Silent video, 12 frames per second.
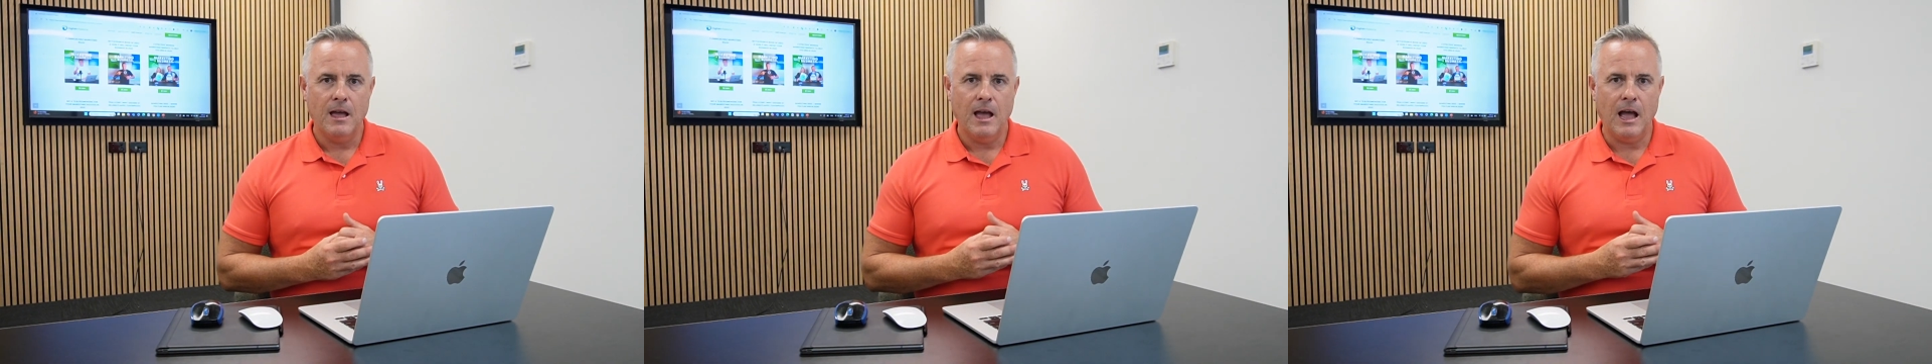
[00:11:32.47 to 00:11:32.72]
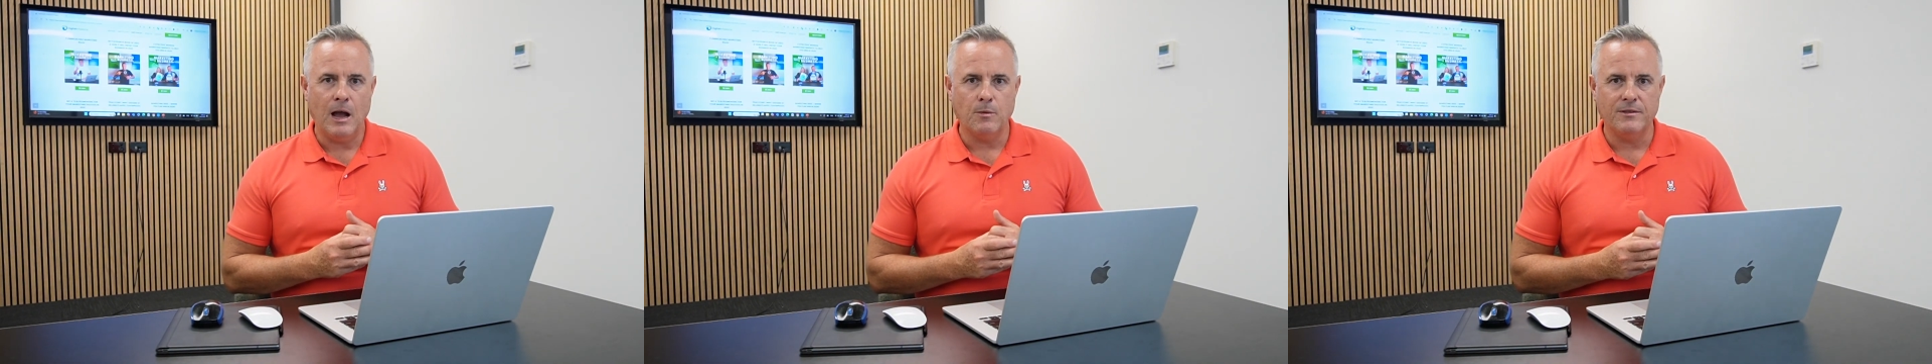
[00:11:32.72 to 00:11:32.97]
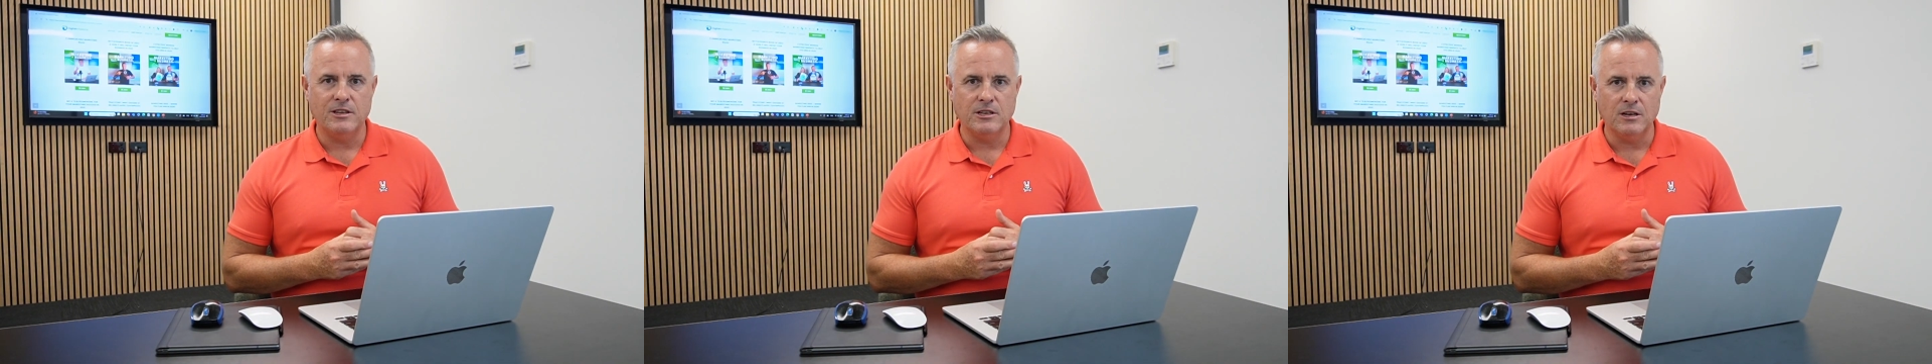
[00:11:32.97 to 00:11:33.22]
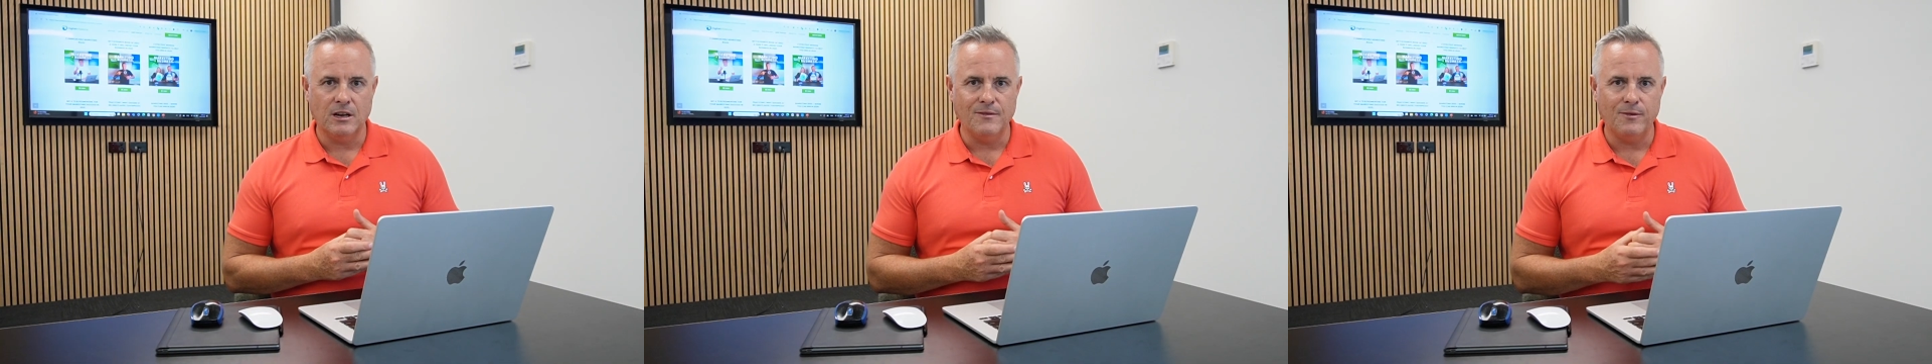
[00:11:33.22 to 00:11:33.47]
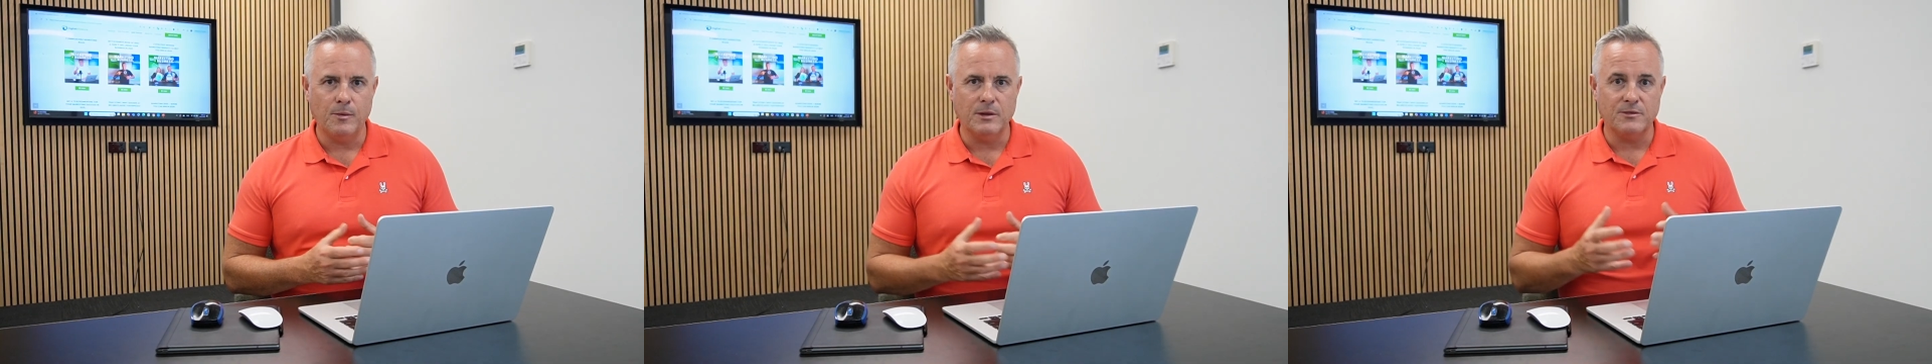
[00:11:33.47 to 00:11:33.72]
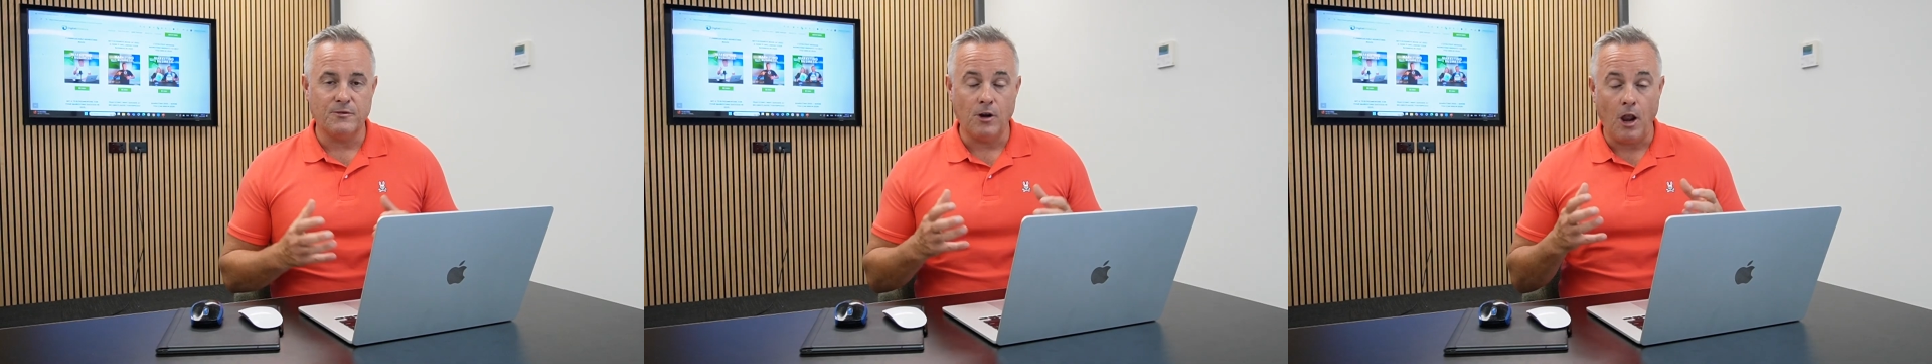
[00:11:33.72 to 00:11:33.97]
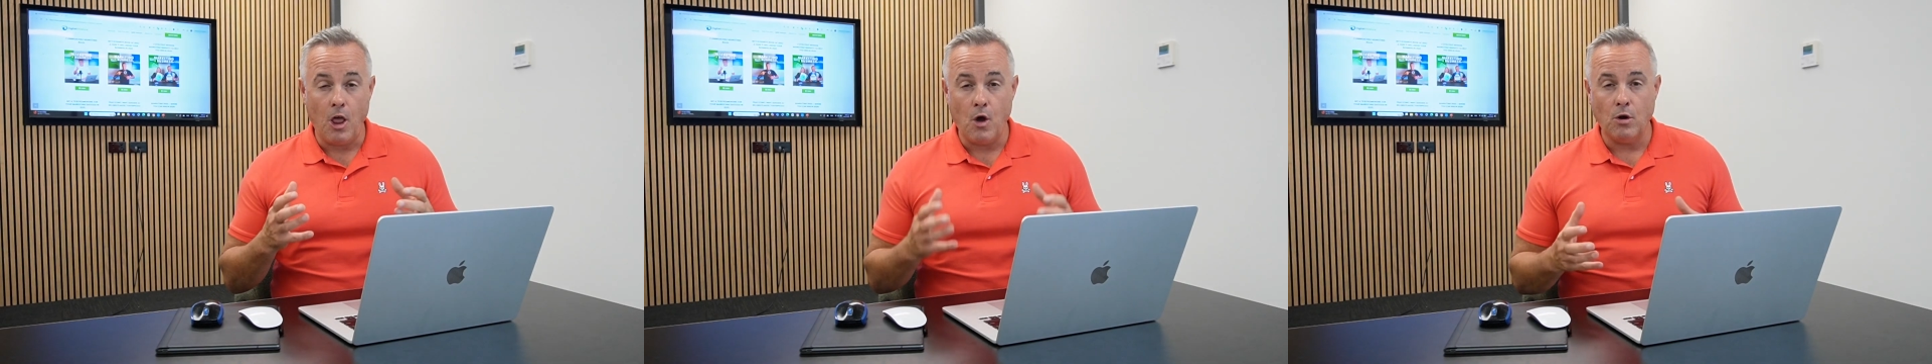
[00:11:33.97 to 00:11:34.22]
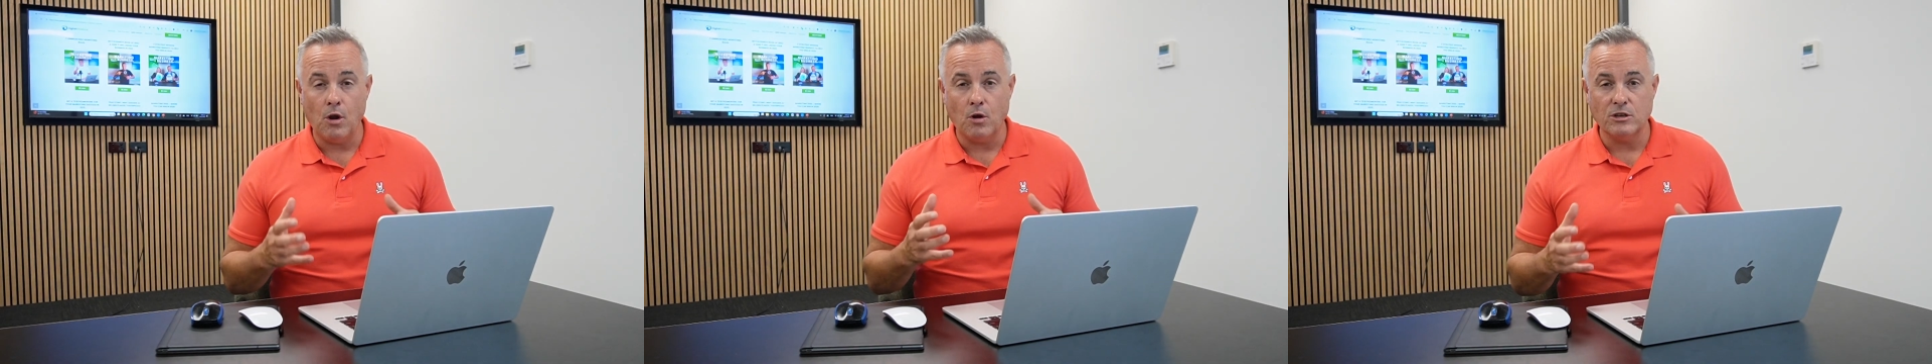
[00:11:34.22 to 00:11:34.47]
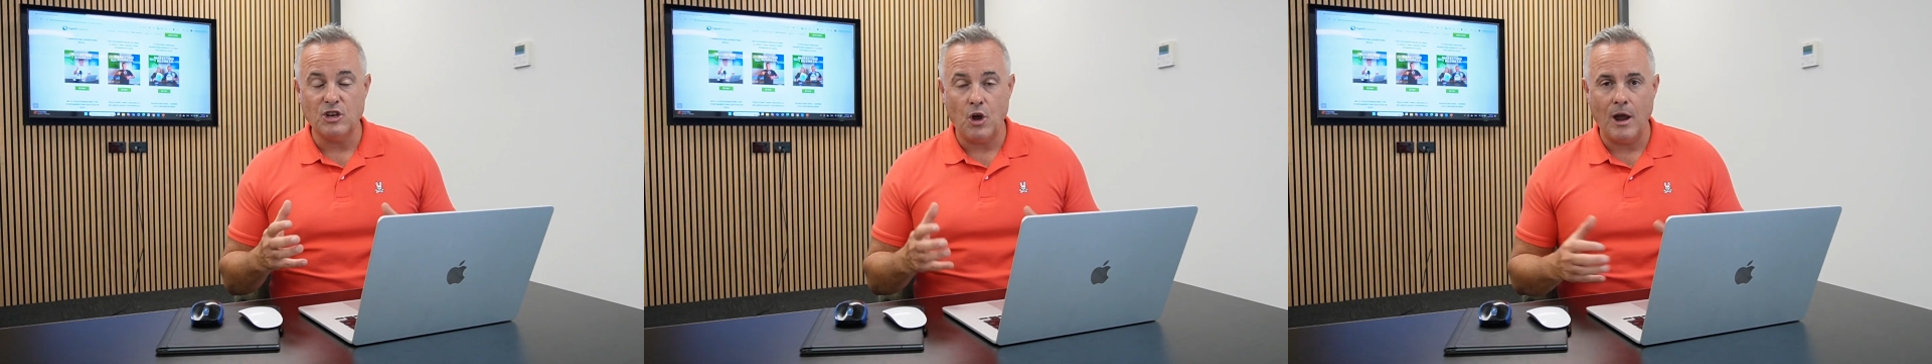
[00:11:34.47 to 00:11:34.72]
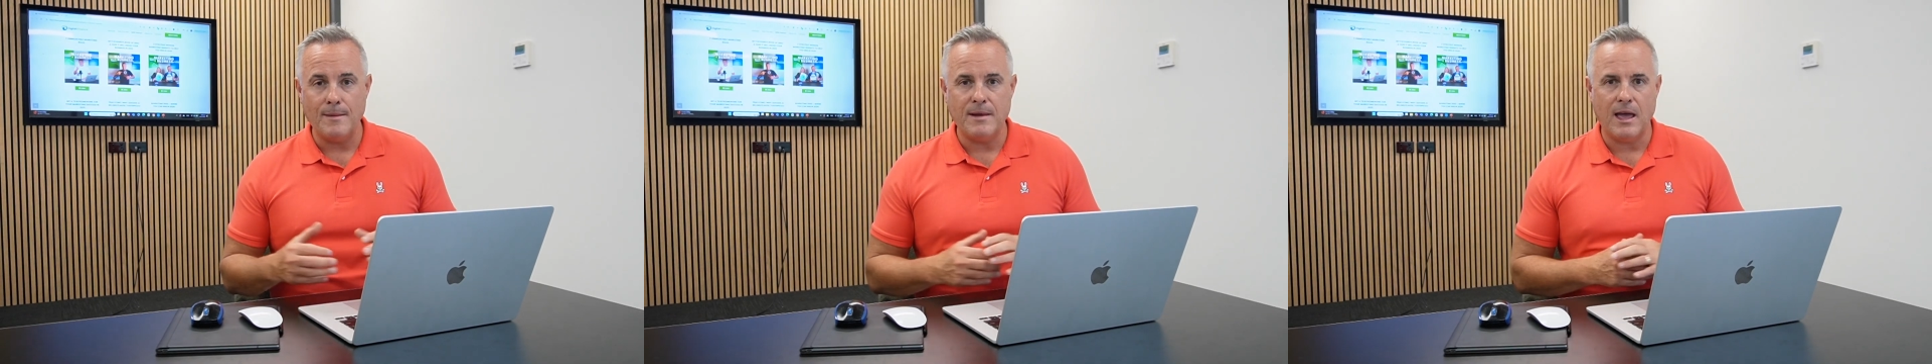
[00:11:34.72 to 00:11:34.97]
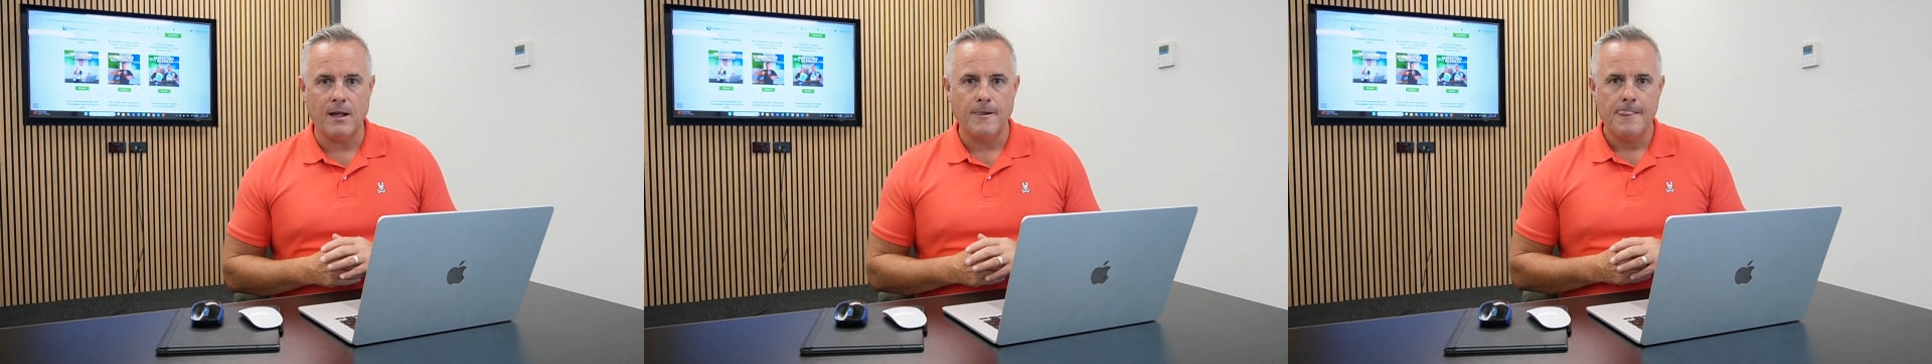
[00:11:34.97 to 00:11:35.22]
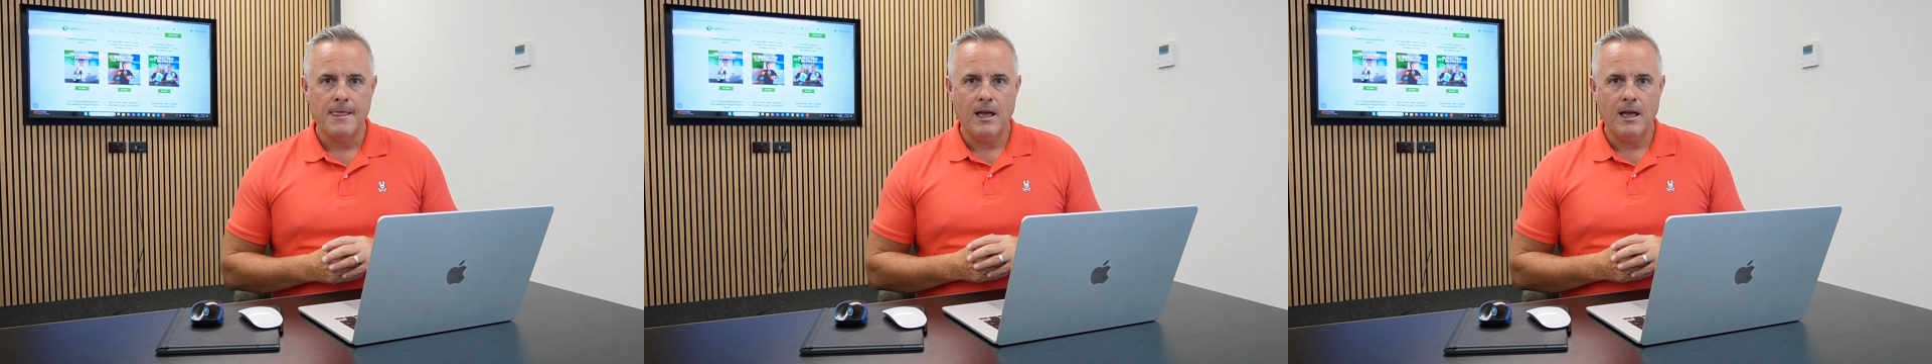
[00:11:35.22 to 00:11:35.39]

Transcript: with digital influence for a long time now,